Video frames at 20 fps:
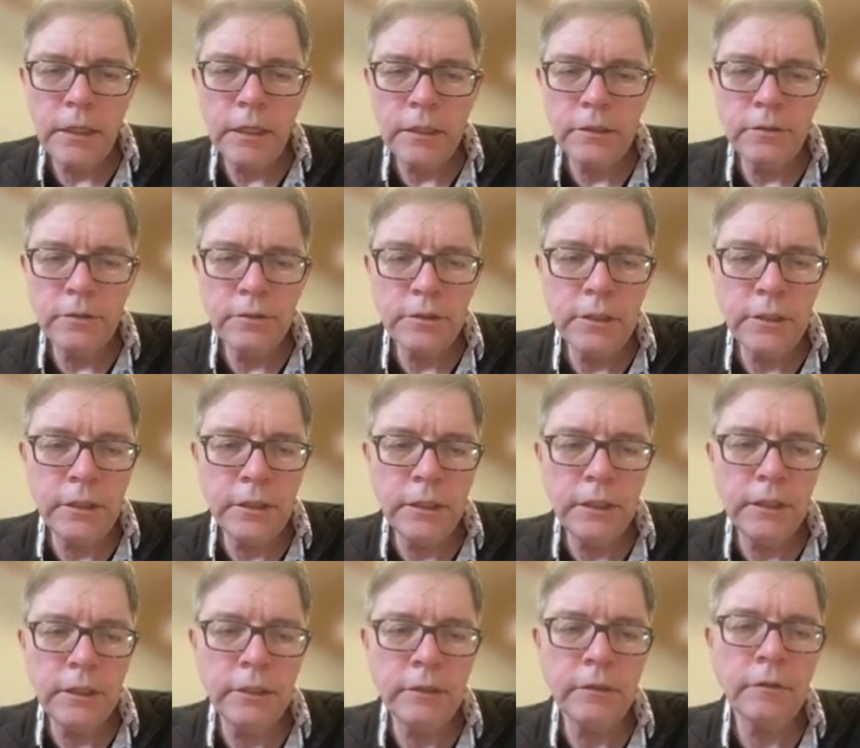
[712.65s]
And you
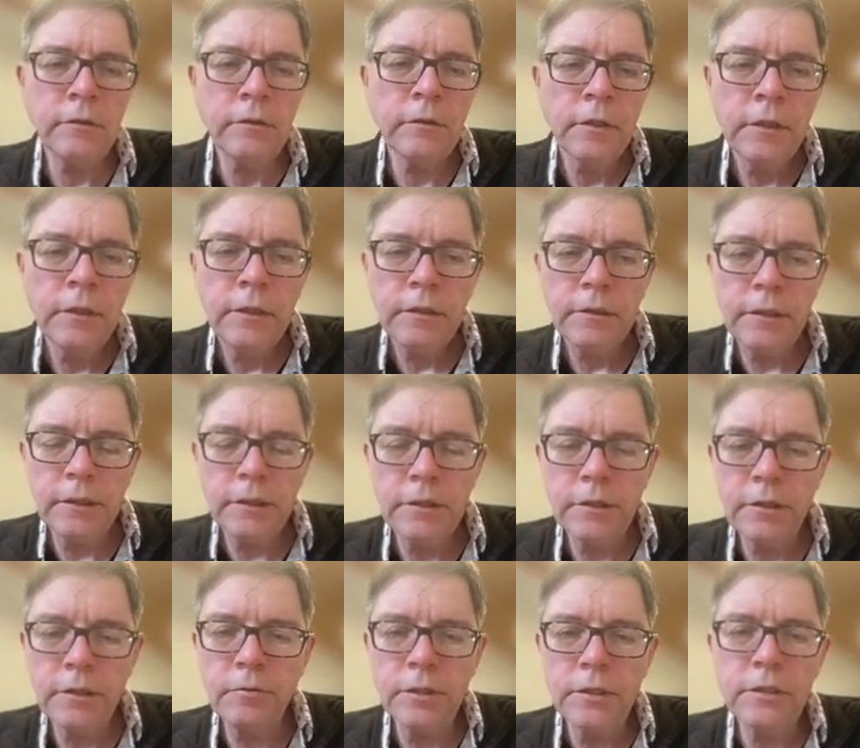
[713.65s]
see here
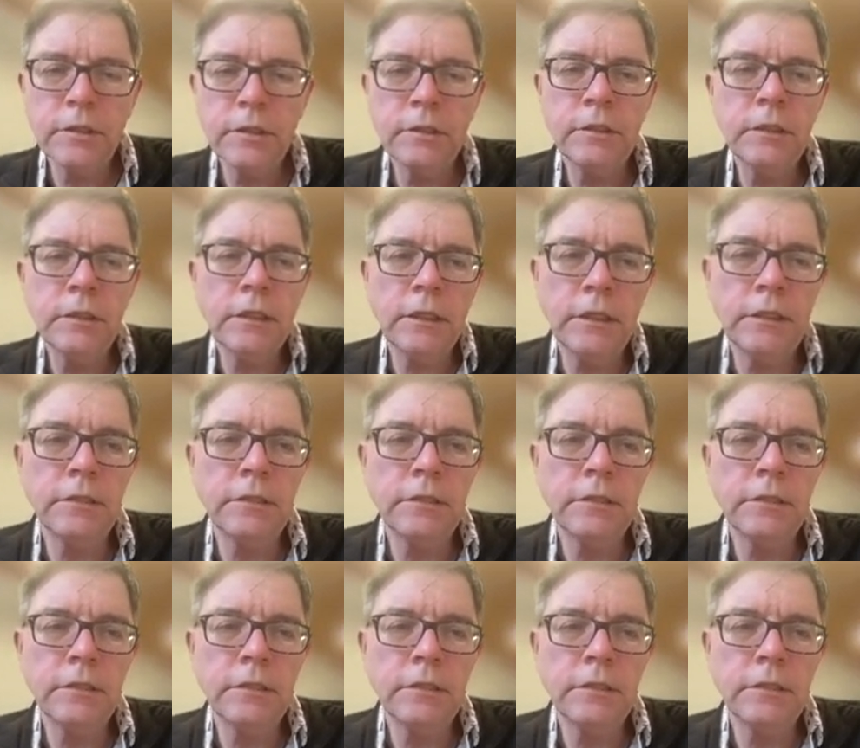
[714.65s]
that the question